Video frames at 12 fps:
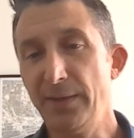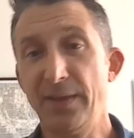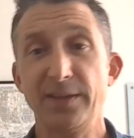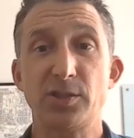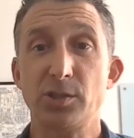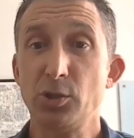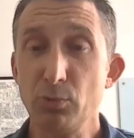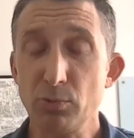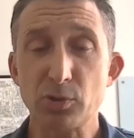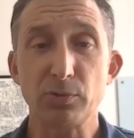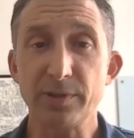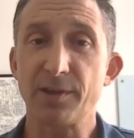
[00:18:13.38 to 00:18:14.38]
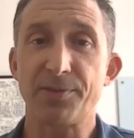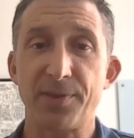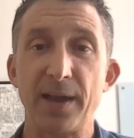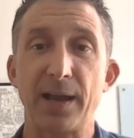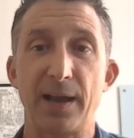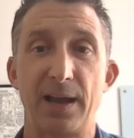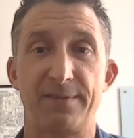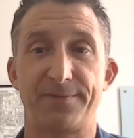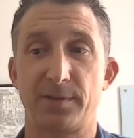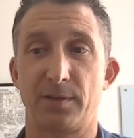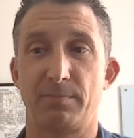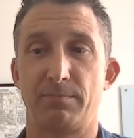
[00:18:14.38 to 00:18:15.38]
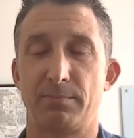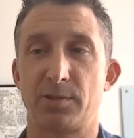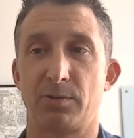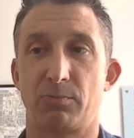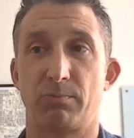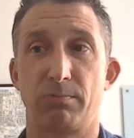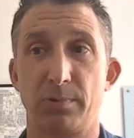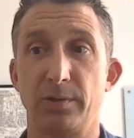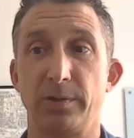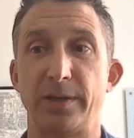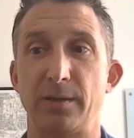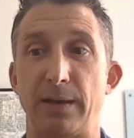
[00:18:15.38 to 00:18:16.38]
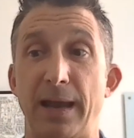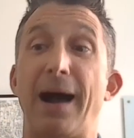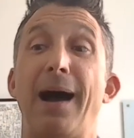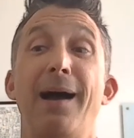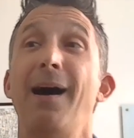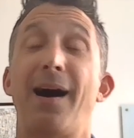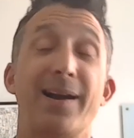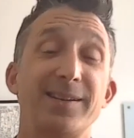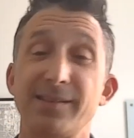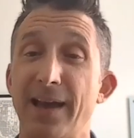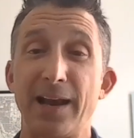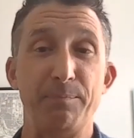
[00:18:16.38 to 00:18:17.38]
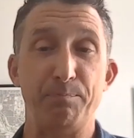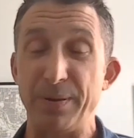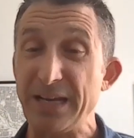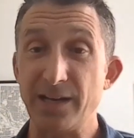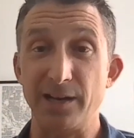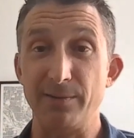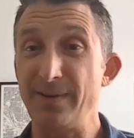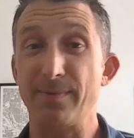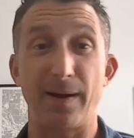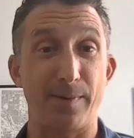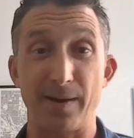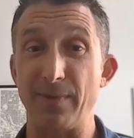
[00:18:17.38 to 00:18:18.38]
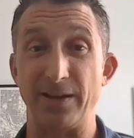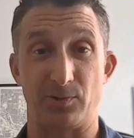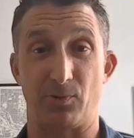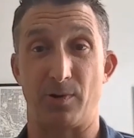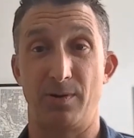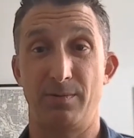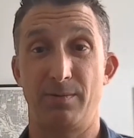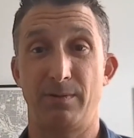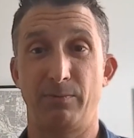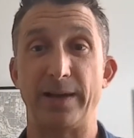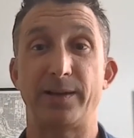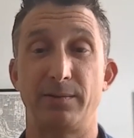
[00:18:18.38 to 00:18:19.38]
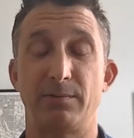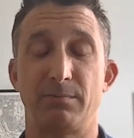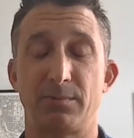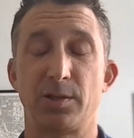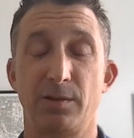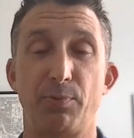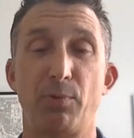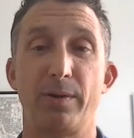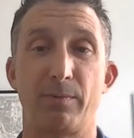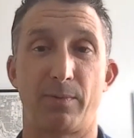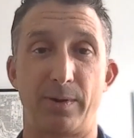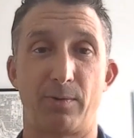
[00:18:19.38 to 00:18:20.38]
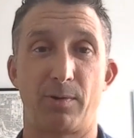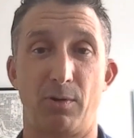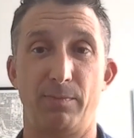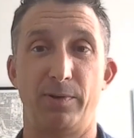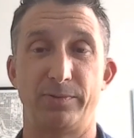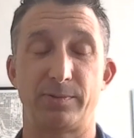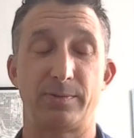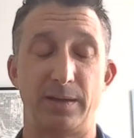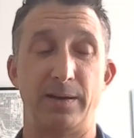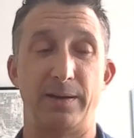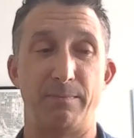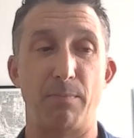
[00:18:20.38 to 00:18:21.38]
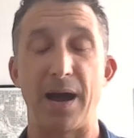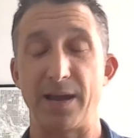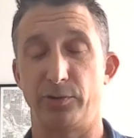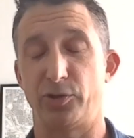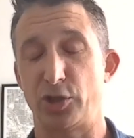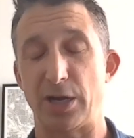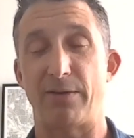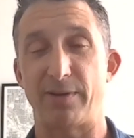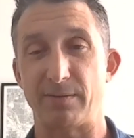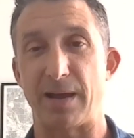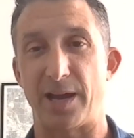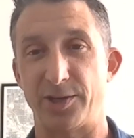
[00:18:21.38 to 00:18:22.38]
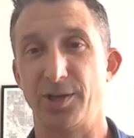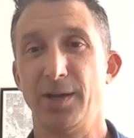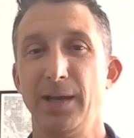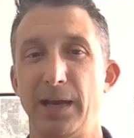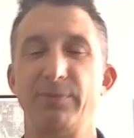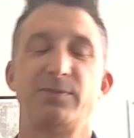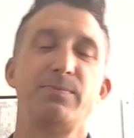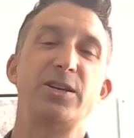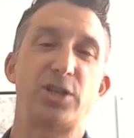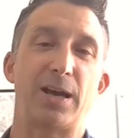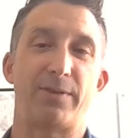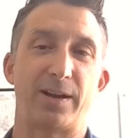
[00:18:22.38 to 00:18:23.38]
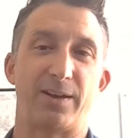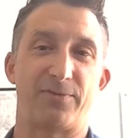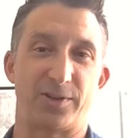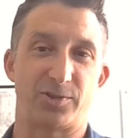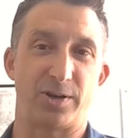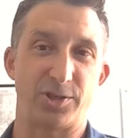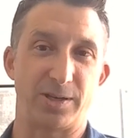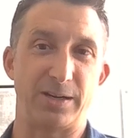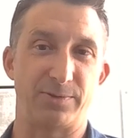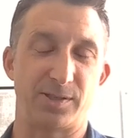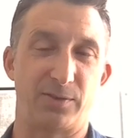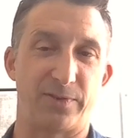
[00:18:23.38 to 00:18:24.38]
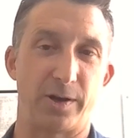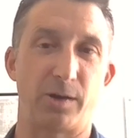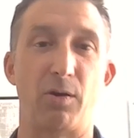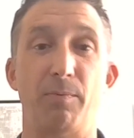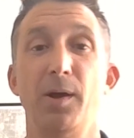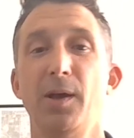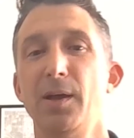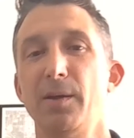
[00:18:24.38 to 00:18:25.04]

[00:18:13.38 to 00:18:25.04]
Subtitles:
and that's usually the thing I have to really. And honestly, I had it beaten into me by my mentor, like to the point where we were almost in a mild shouting match. It was me shouting out of frustration. He was still very calm,